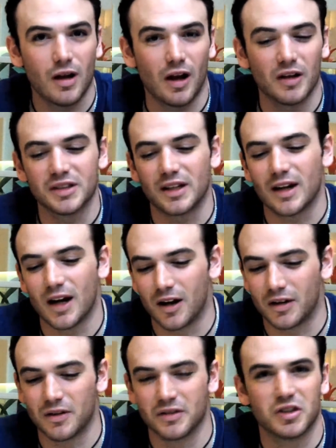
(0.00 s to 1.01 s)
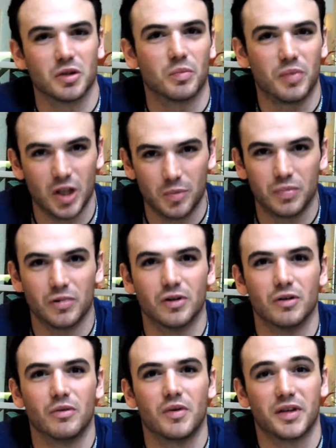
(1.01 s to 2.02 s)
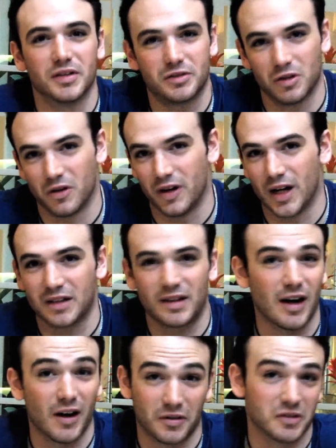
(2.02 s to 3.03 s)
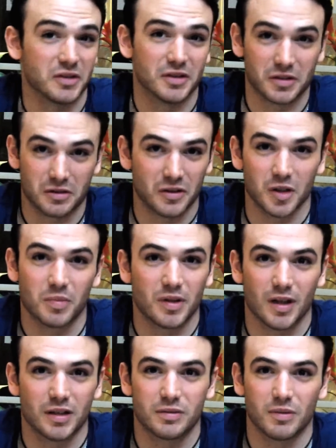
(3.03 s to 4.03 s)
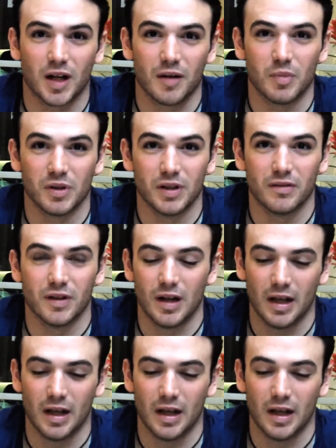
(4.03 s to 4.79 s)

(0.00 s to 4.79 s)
I don't say characters, they're people with the story, not characters in the script. That's what I believe in.